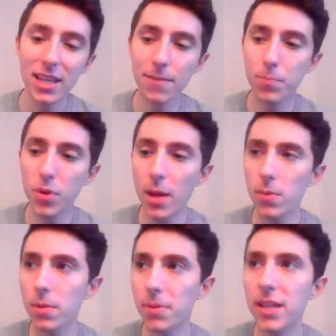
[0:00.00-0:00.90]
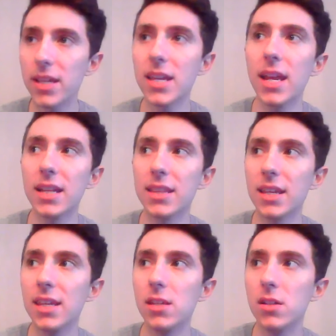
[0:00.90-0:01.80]
I think if Brad were to play again,
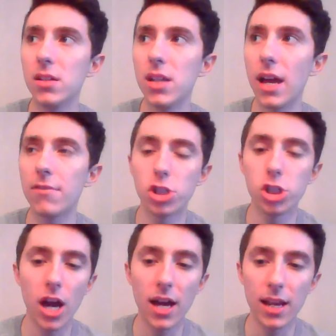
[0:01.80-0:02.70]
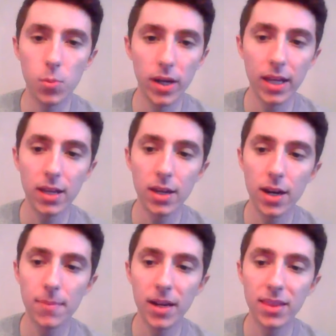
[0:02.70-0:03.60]
I think he could have a shot at
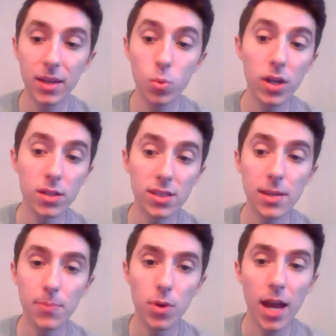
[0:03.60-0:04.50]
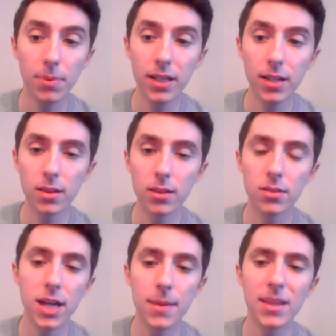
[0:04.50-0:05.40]
winning. I think we could see Brad play a
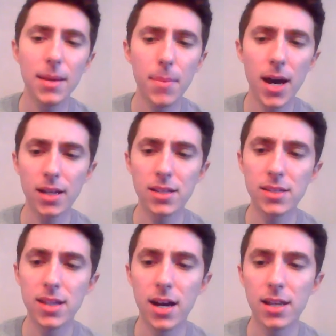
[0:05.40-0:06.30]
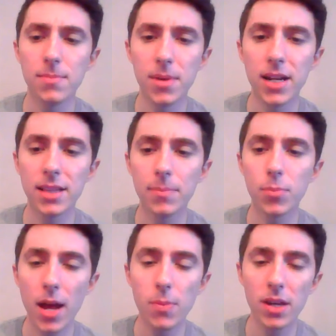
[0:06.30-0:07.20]
third time. I think Monica's done, but I
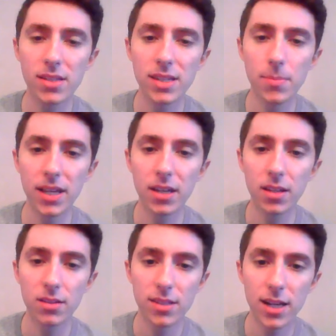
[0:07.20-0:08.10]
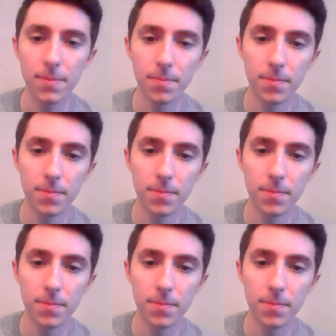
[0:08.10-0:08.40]
think Brad we could see playing a third time.